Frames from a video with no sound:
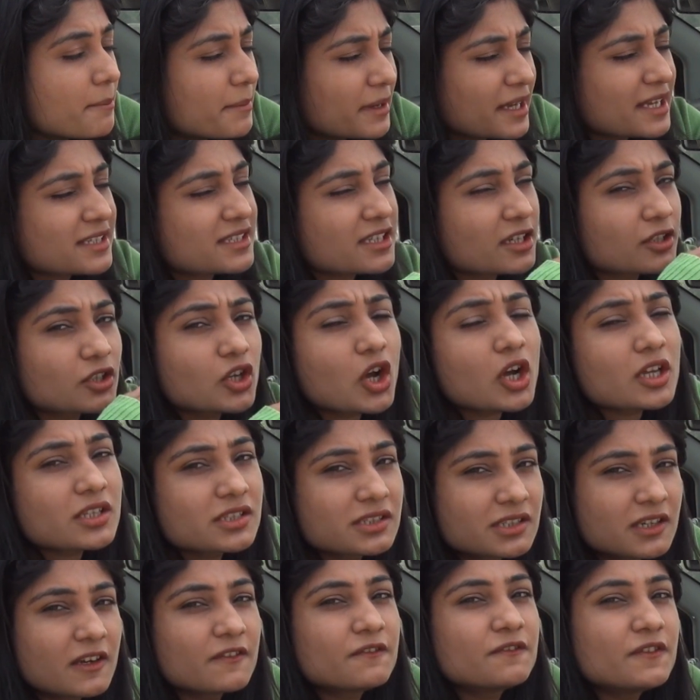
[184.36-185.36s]
because it
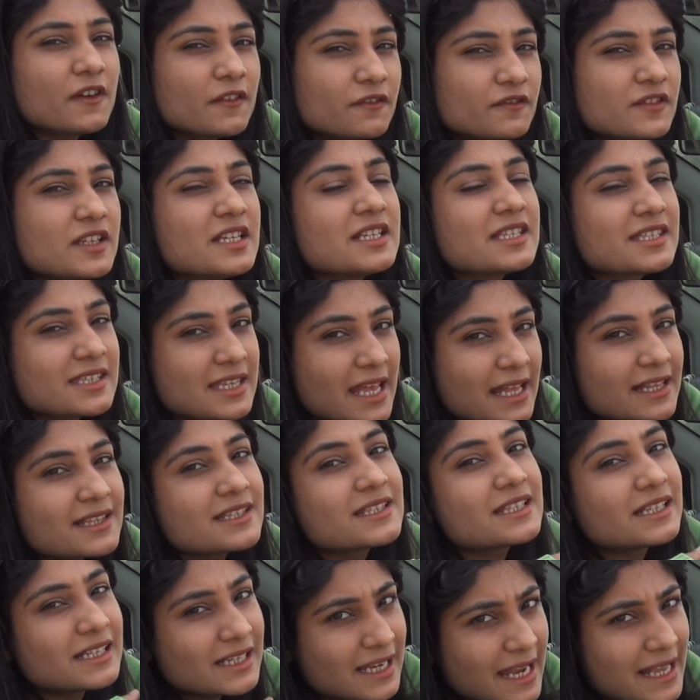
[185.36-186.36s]
costed 50
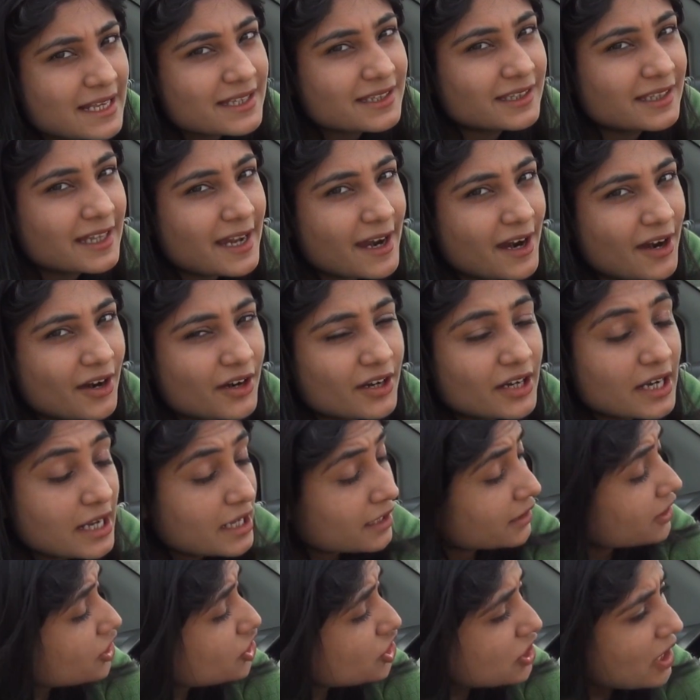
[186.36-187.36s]
cents less there.
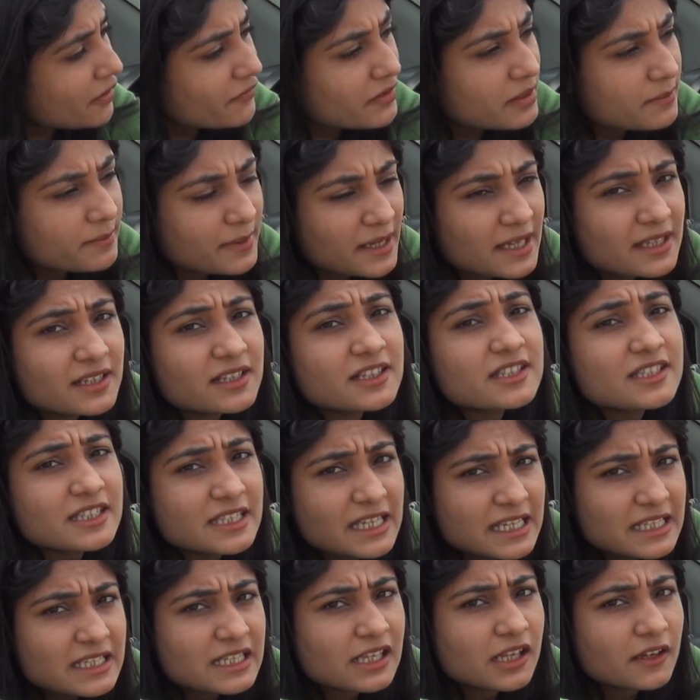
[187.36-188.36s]
The Chevy Beaton's
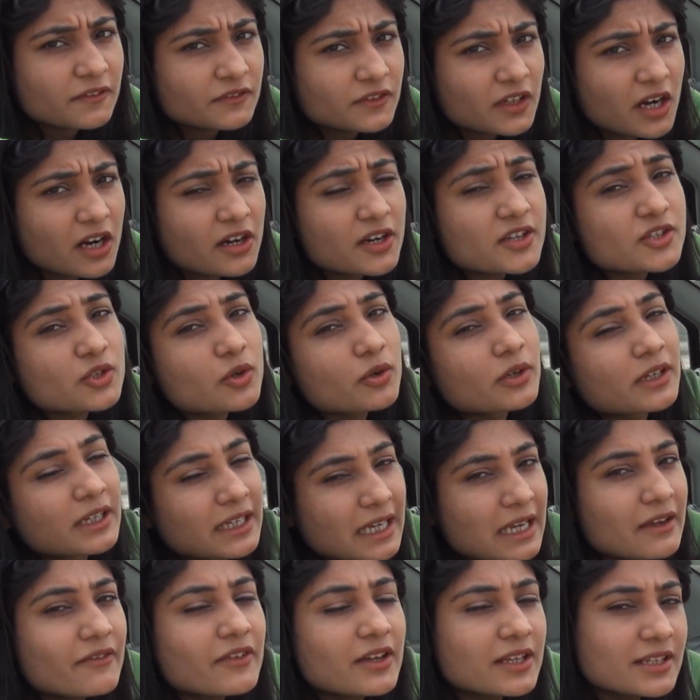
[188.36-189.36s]
diesel Avatar is going to
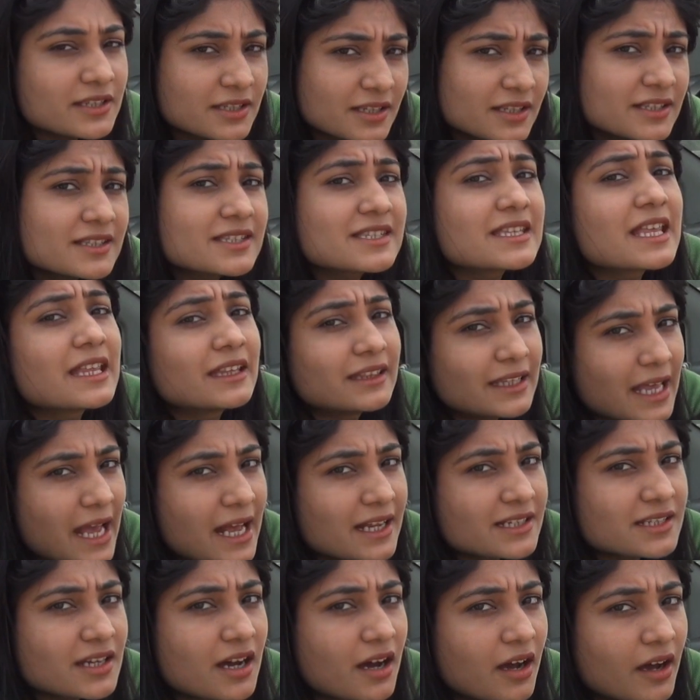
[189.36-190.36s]
give Indians
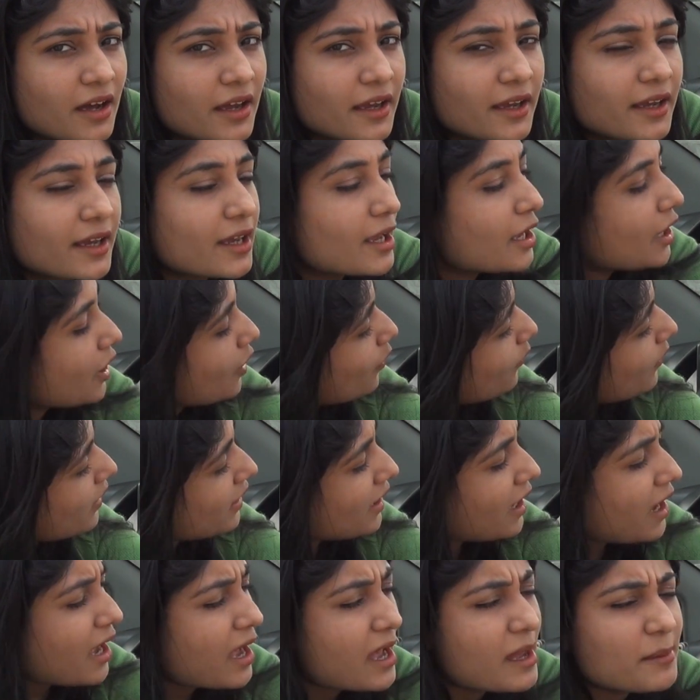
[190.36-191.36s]
that high.
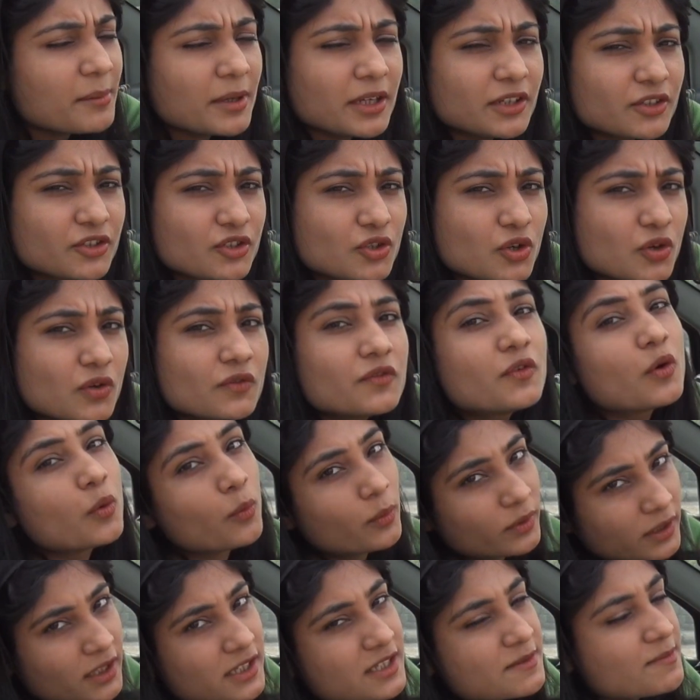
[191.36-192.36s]
Well, I'm in groove
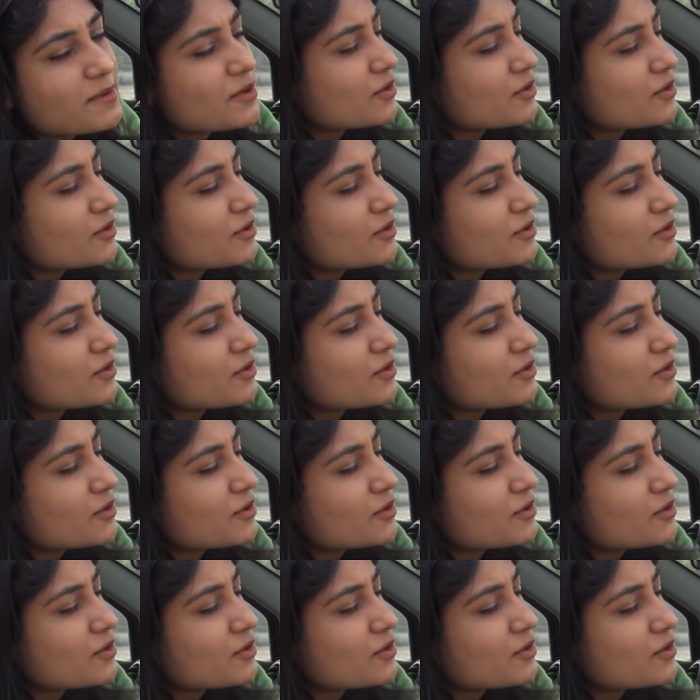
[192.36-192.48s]
with its